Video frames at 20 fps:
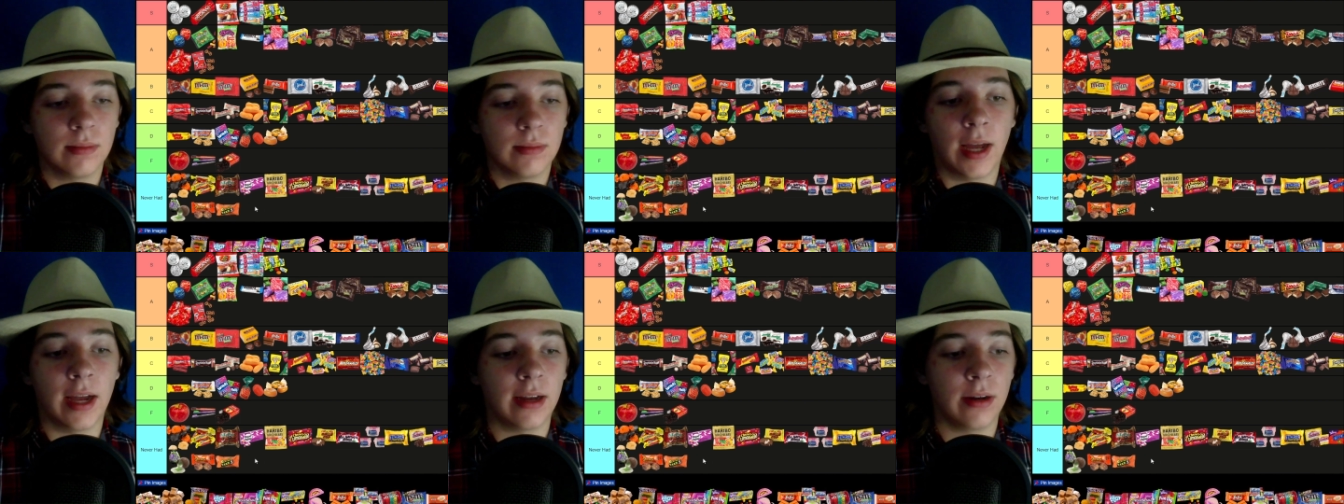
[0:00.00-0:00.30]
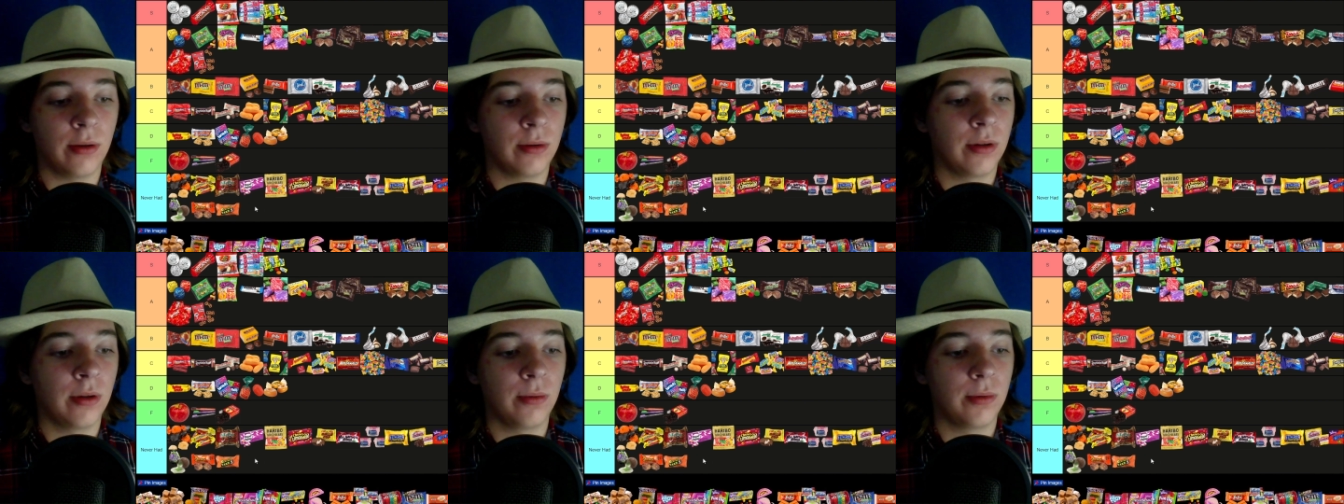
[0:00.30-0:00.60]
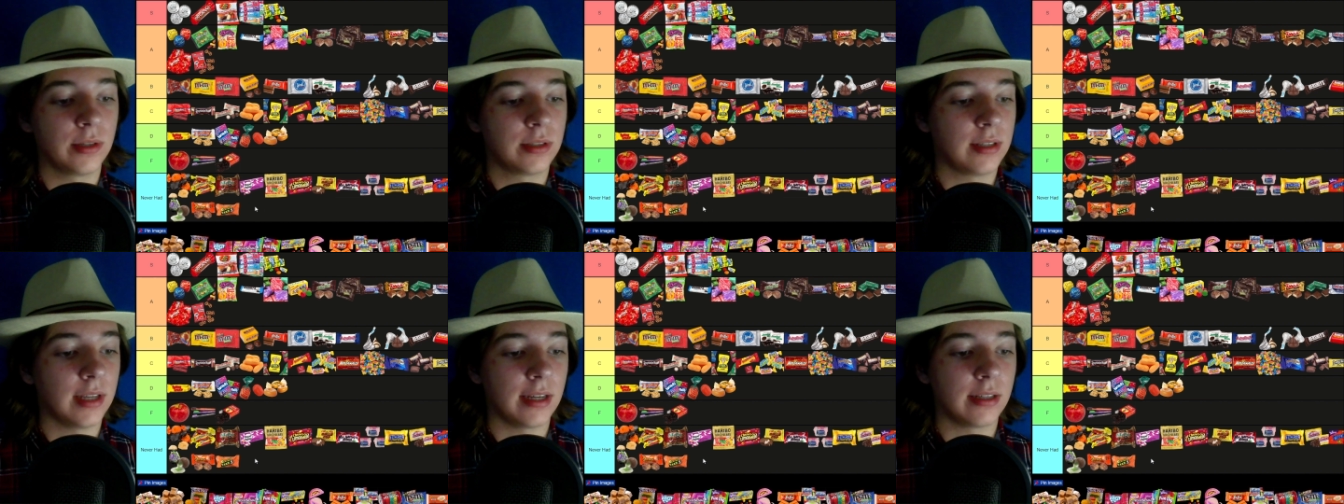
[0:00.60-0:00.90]
I don't know
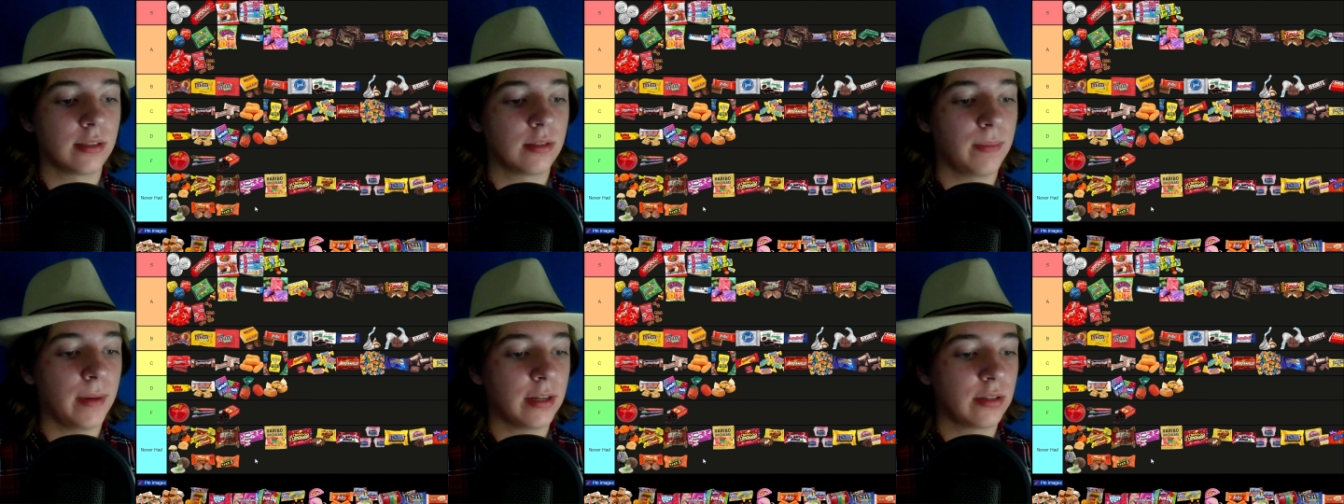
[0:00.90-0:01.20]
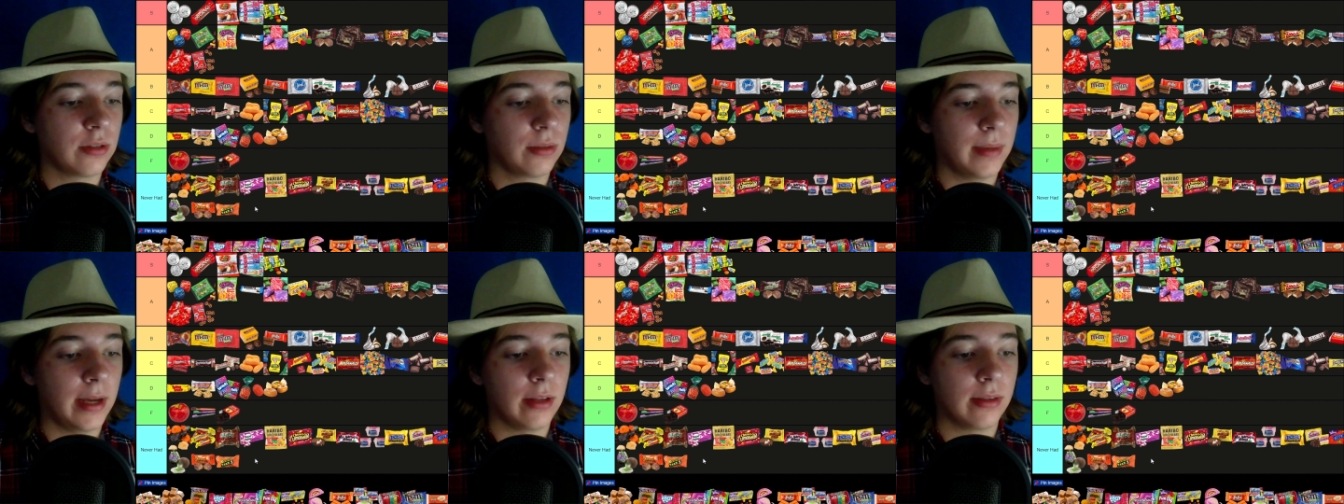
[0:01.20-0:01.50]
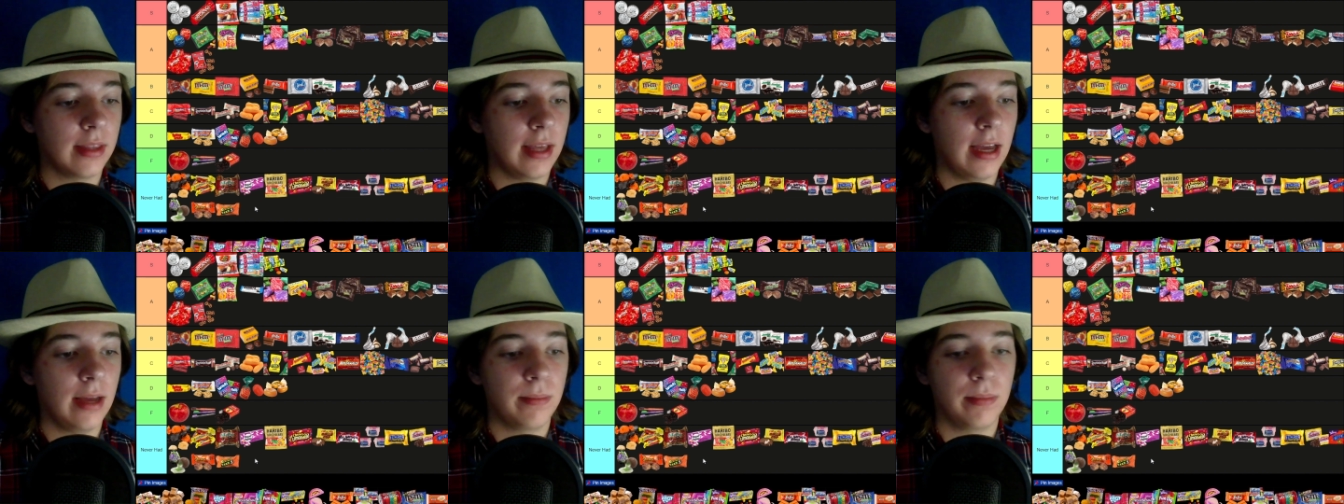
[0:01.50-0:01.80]
what's like special about
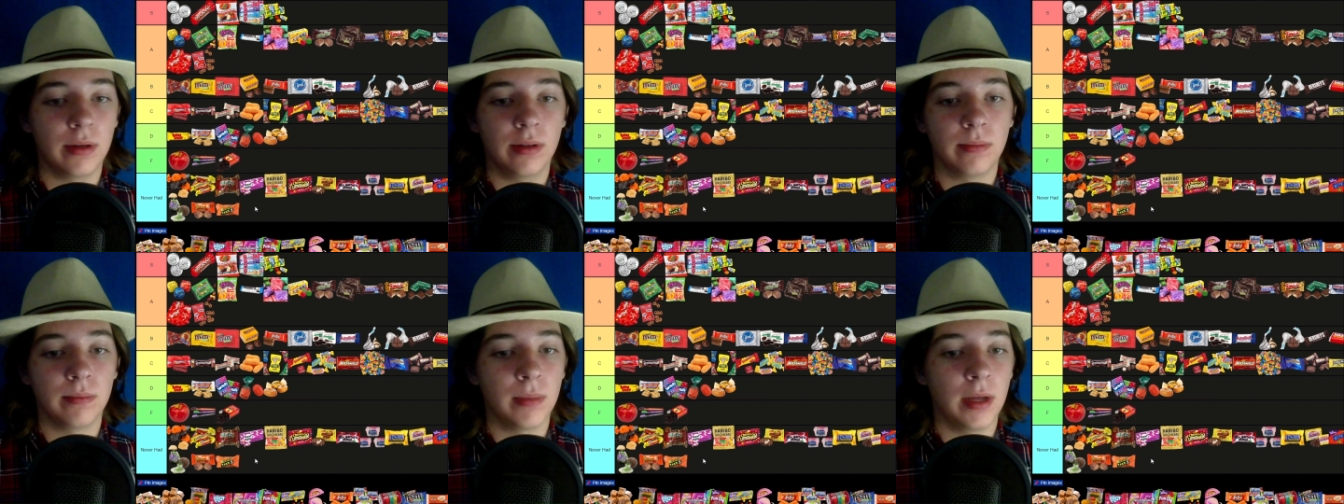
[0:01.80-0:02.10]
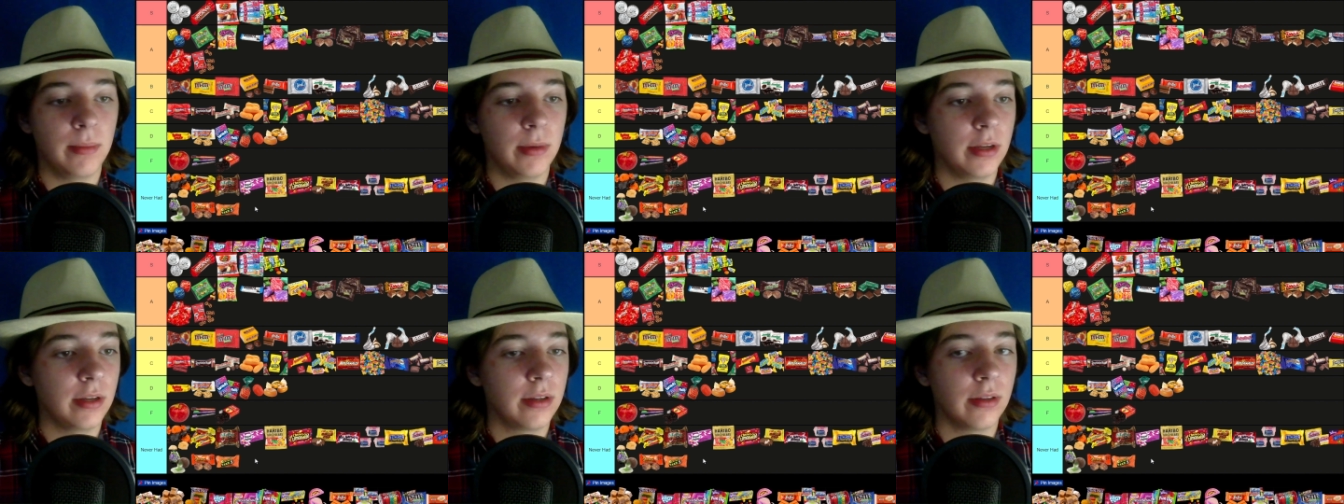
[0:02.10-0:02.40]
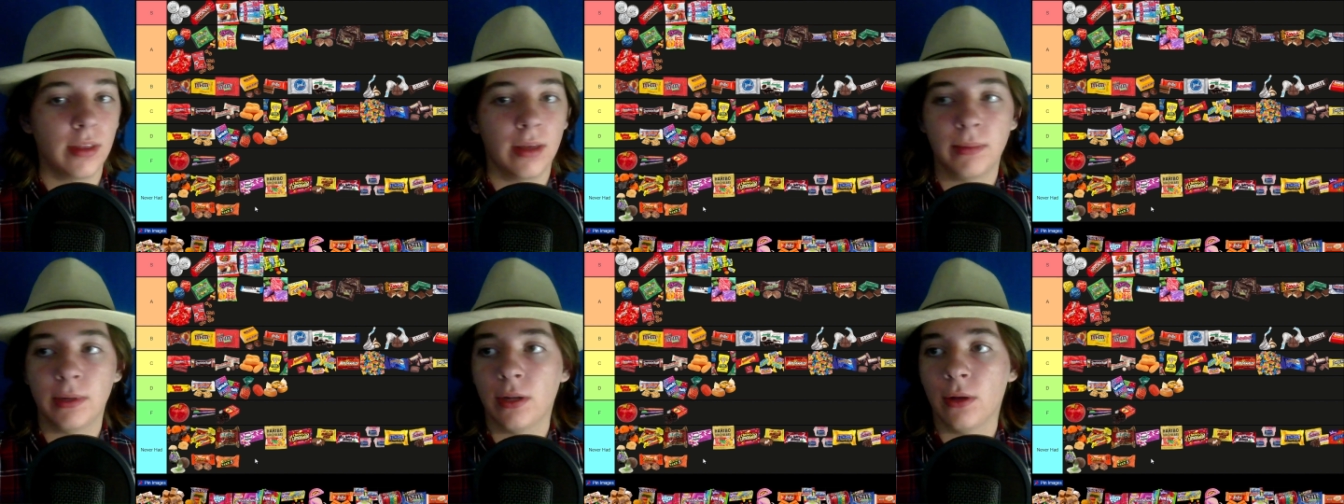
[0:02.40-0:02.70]
that, but maybe you could
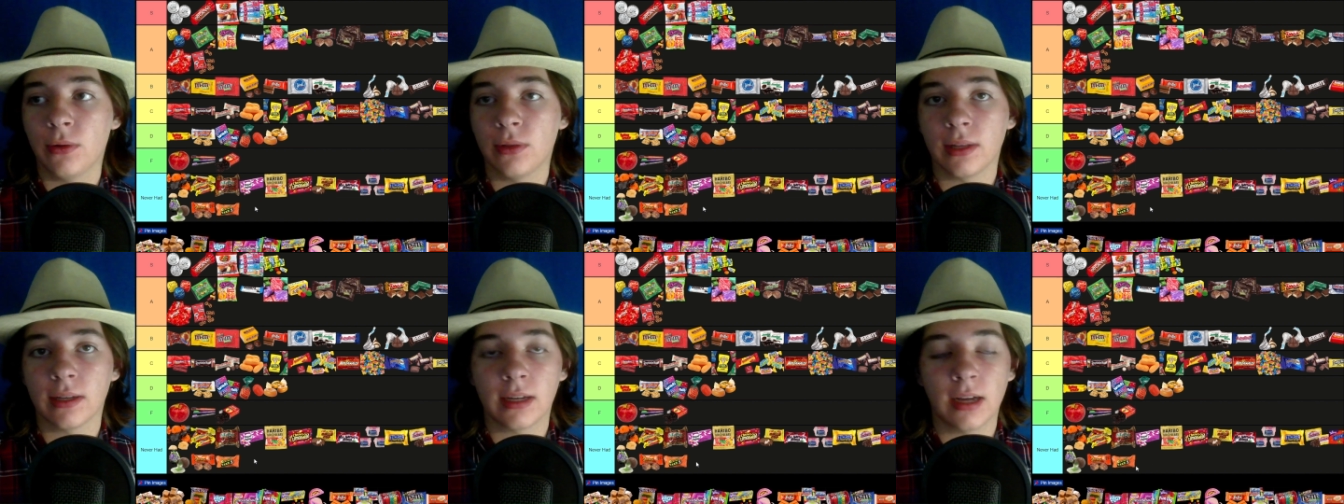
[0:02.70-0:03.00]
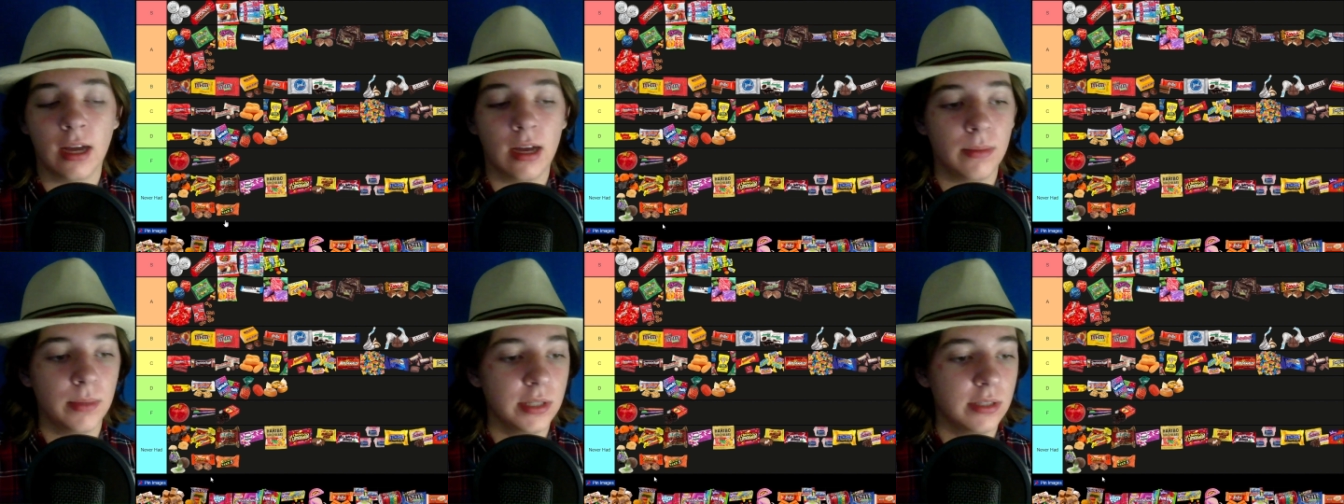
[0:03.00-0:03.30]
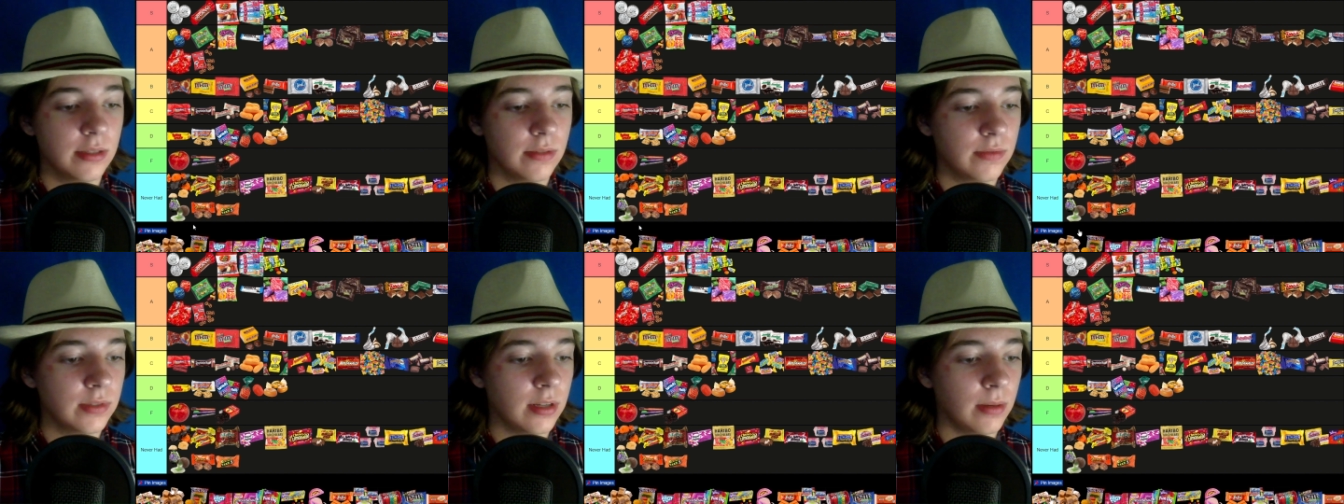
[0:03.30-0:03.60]
let me know in the
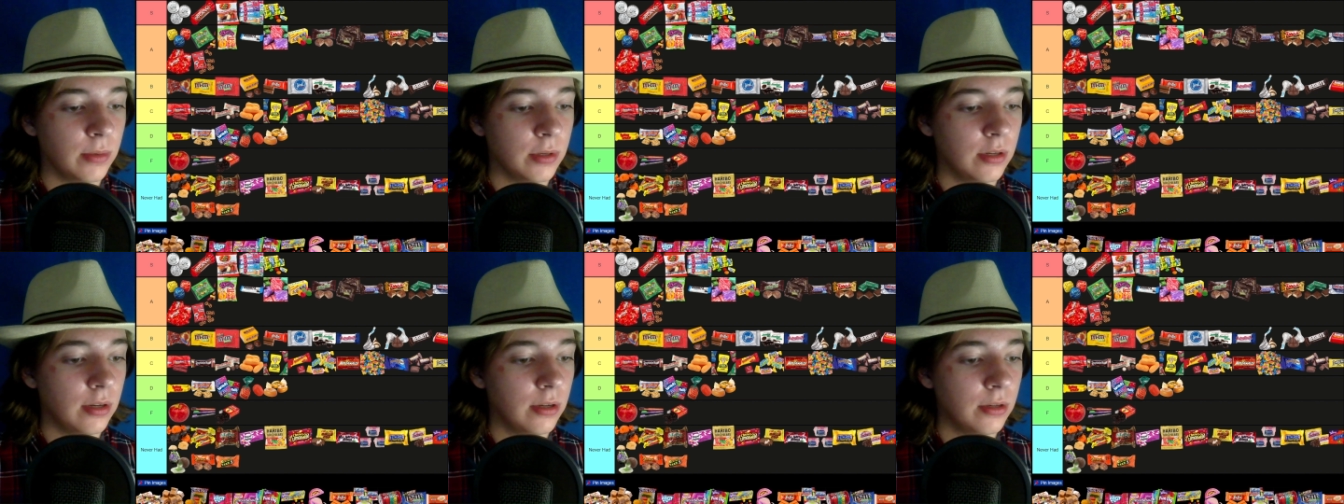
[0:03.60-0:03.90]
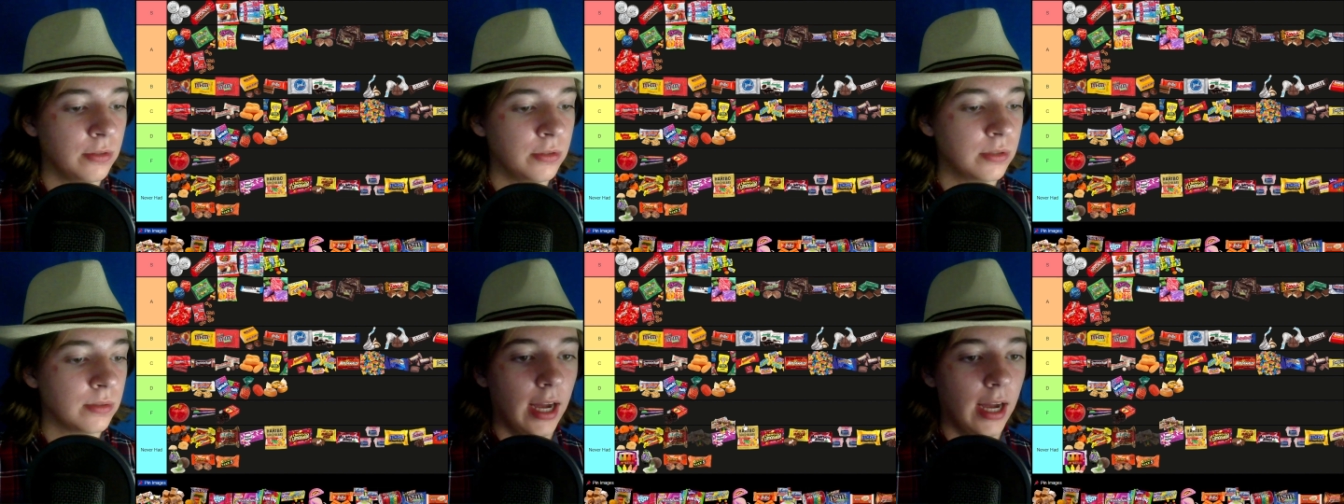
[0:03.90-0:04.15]
comments if someone knows.